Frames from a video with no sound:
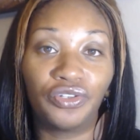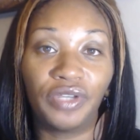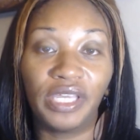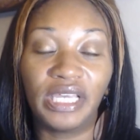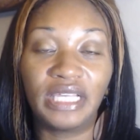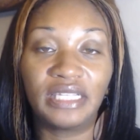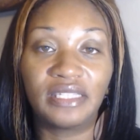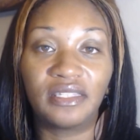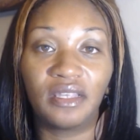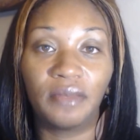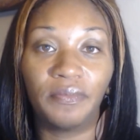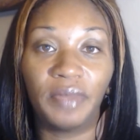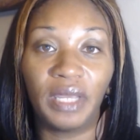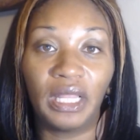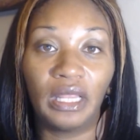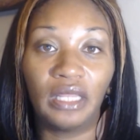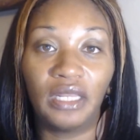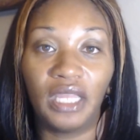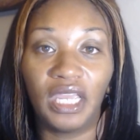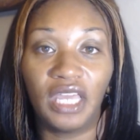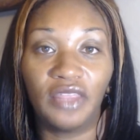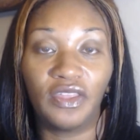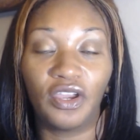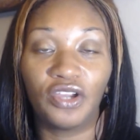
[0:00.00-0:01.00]

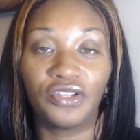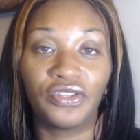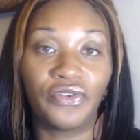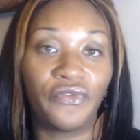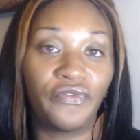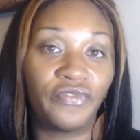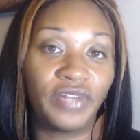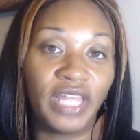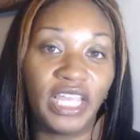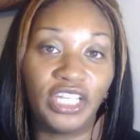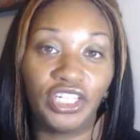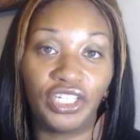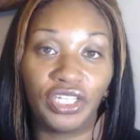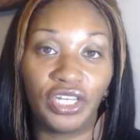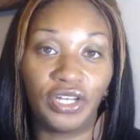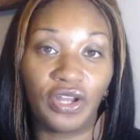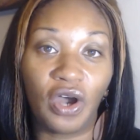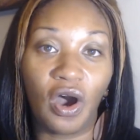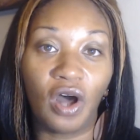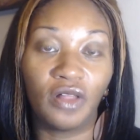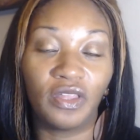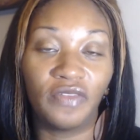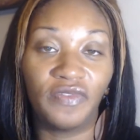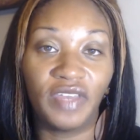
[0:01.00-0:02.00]
instability and there's inflation and
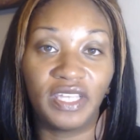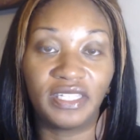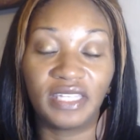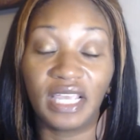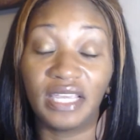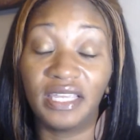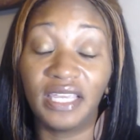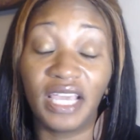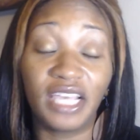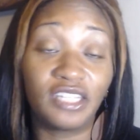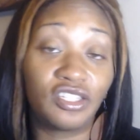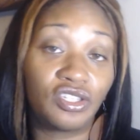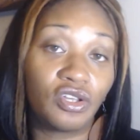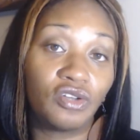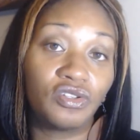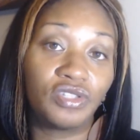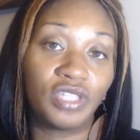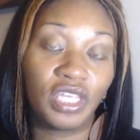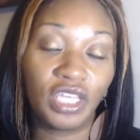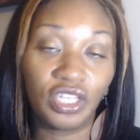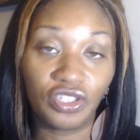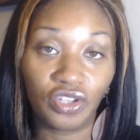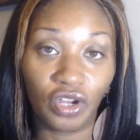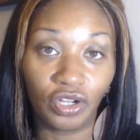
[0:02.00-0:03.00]
all of this, and yes, those
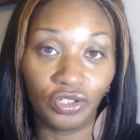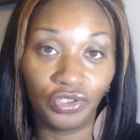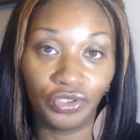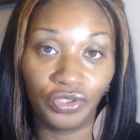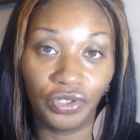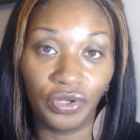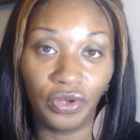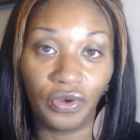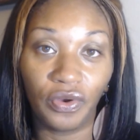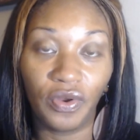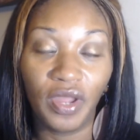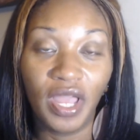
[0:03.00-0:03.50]
things are true,